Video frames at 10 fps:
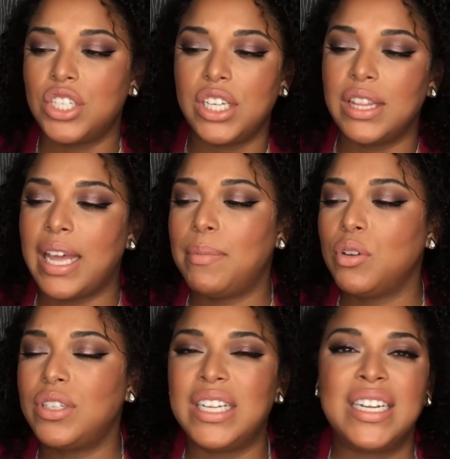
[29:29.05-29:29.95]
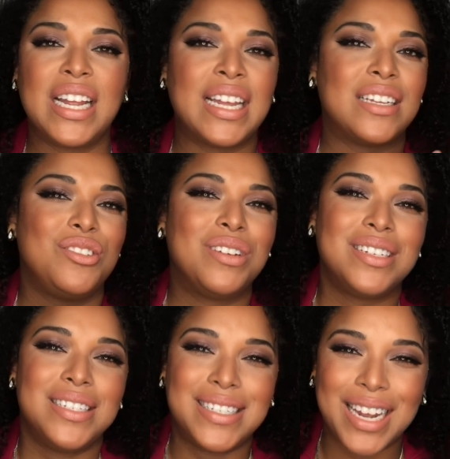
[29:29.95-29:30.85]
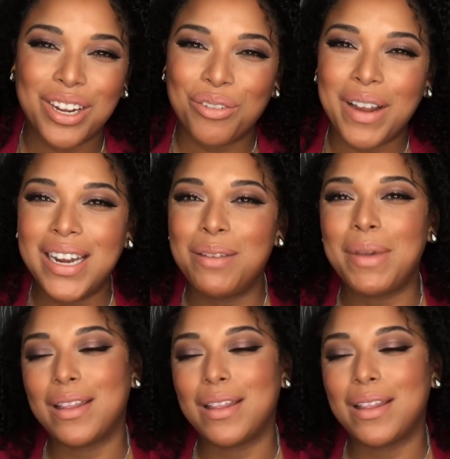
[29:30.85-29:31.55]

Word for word: She labeled it and you can decorate it,